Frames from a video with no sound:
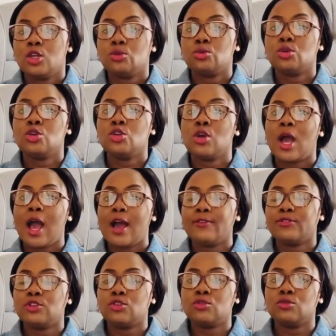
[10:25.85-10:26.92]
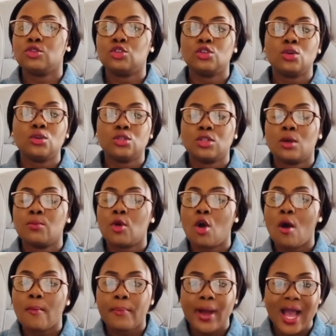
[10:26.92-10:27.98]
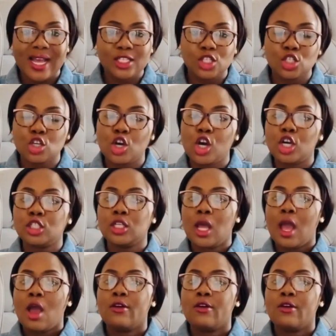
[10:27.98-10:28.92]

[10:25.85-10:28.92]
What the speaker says: So you have to show some compassion,